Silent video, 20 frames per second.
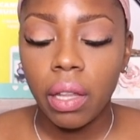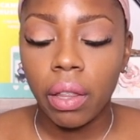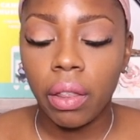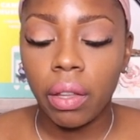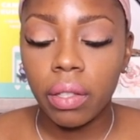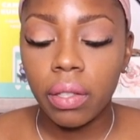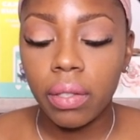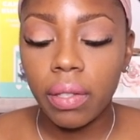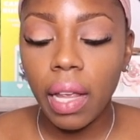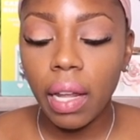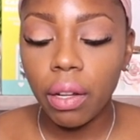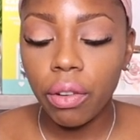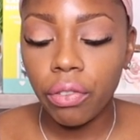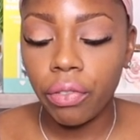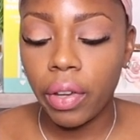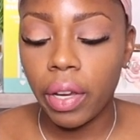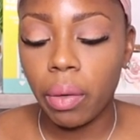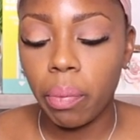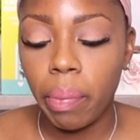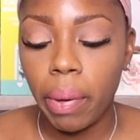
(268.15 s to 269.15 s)
the
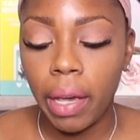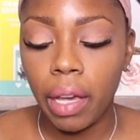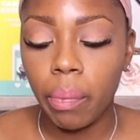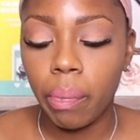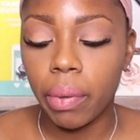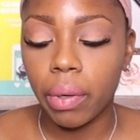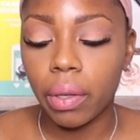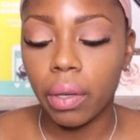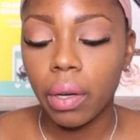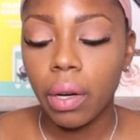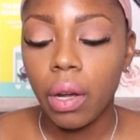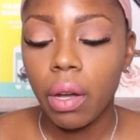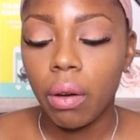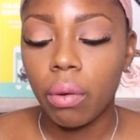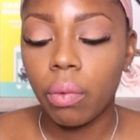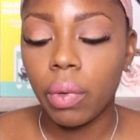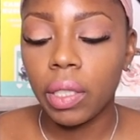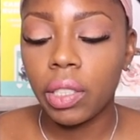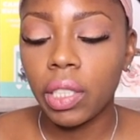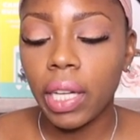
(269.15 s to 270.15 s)
cellophane paper,
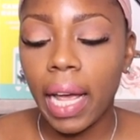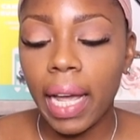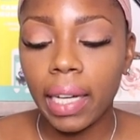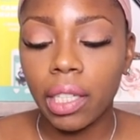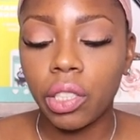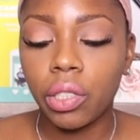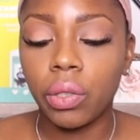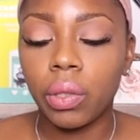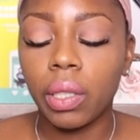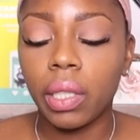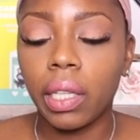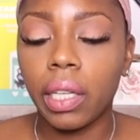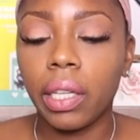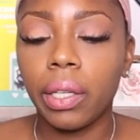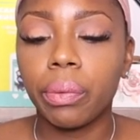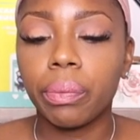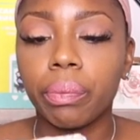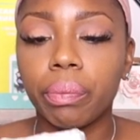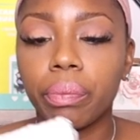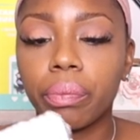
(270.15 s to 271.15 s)
which
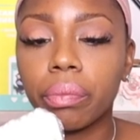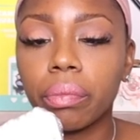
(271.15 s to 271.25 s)
actually